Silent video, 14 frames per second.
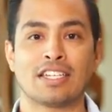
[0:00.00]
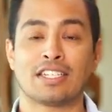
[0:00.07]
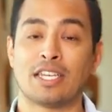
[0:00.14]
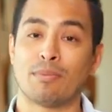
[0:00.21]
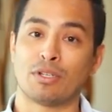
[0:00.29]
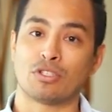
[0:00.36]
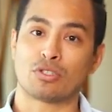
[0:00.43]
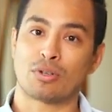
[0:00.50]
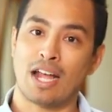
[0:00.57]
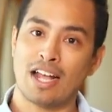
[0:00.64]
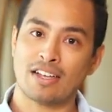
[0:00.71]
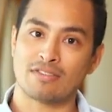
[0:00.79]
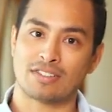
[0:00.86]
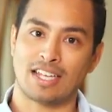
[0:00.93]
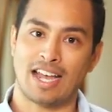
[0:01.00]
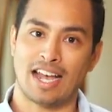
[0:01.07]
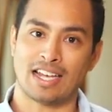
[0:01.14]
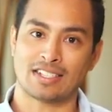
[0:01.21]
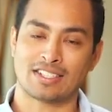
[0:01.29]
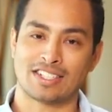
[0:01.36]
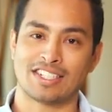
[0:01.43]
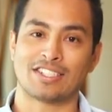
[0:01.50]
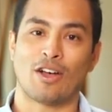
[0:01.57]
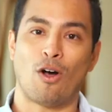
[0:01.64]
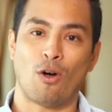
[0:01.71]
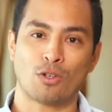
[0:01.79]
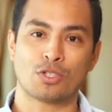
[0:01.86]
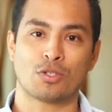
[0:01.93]
Keeping track of tasks is
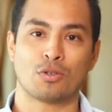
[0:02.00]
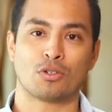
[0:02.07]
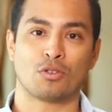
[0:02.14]
also a